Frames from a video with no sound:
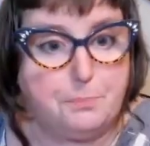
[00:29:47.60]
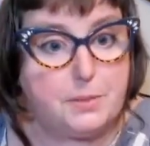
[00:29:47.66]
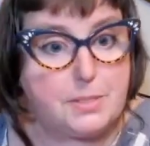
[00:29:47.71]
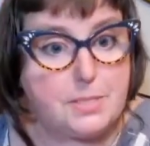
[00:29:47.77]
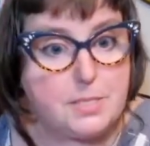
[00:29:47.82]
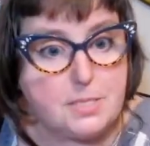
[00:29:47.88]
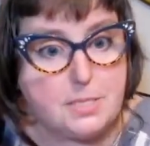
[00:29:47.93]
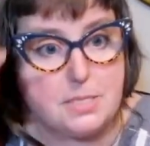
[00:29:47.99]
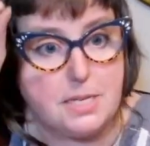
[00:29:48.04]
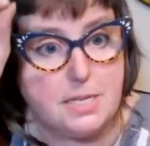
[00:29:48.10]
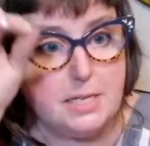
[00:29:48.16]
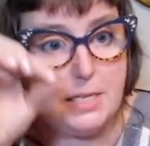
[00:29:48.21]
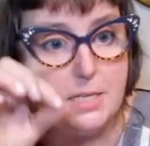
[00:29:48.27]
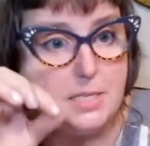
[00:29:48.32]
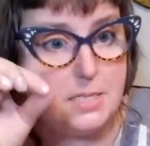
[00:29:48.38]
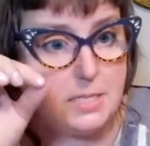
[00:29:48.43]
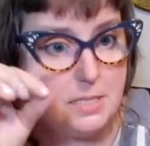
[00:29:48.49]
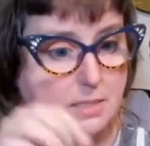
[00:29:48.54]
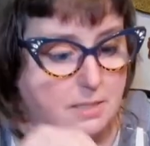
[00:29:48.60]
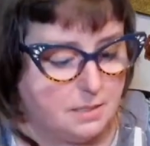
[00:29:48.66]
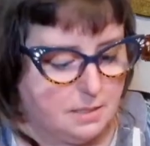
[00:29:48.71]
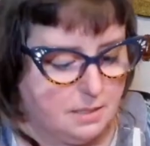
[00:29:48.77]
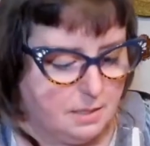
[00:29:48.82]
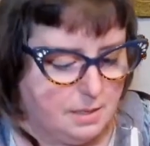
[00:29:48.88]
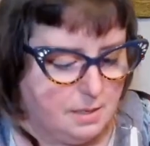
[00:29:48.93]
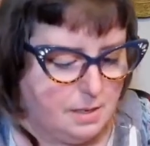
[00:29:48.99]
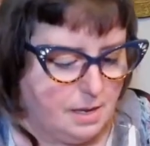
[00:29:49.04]
sticks.
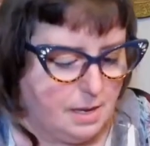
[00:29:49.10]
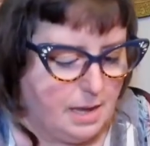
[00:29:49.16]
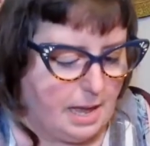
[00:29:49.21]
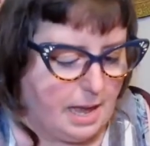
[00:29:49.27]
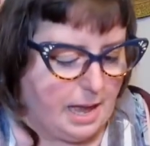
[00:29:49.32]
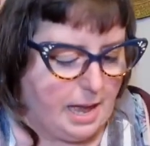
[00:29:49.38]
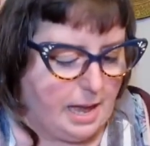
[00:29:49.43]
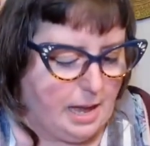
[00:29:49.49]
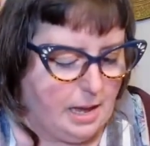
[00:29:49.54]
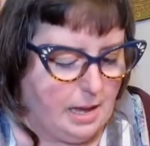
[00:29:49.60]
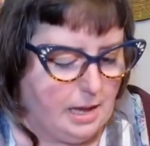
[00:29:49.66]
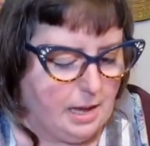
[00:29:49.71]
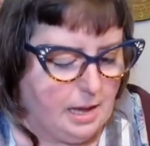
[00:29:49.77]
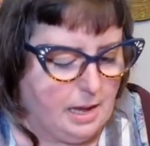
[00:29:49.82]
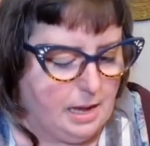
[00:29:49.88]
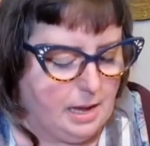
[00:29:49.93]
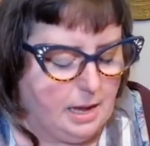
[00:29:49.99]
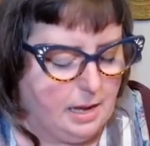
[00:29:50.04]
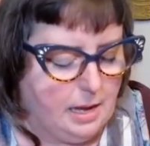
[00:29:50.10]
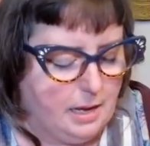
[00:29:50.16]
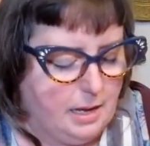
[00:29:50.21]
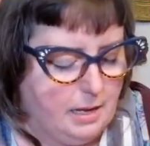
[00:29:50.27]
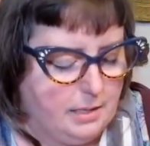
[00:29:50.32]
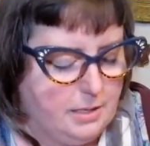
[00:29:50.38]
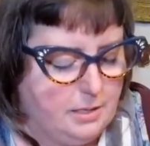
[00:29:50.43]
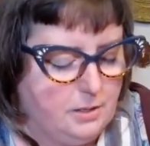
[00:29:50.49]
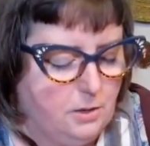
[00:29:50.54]

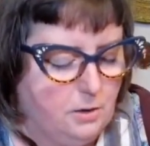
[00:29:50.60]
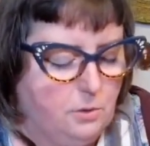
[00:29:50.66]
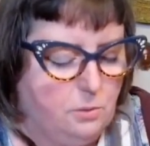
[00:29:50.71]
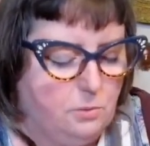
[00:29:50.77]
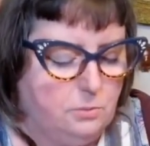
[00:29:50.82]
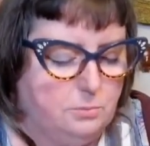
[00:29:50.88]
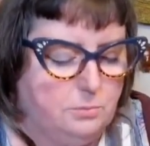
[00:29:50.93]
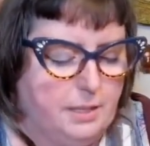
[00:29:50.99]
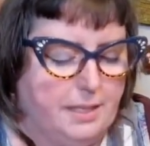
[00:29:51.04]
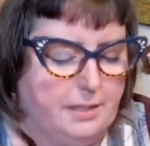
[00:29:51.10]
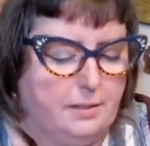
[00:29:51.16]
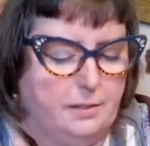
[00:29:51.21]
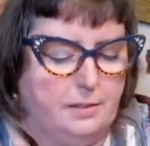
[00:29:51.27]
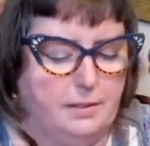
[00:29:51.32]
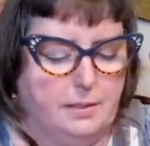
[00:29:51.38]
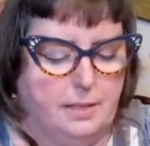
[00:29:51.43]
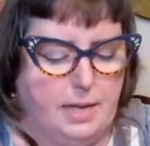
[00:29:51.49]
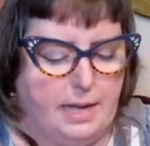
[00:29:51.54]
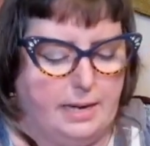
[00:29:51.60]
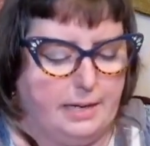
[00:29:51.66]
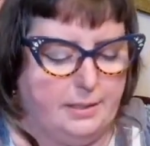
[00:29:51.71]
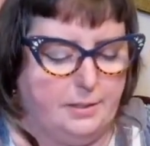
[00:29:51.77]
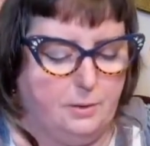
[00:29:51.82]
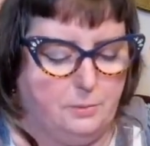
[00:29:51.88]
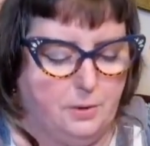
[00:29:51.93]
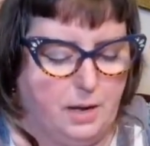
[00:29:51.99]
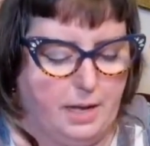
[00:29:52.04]
You know, like, I
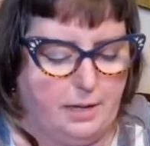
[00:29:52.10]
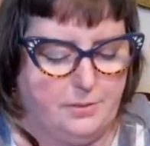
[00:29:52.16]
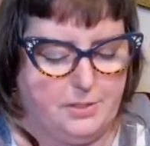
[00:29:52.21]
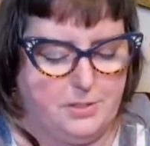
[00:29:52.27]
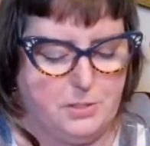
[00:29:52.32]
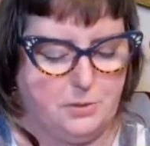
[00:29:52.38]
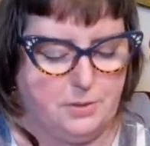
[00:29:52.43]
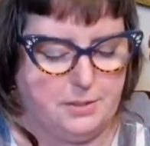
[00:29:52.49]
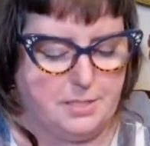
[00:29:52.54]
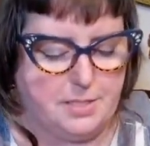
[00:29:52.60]
don't know how they do it.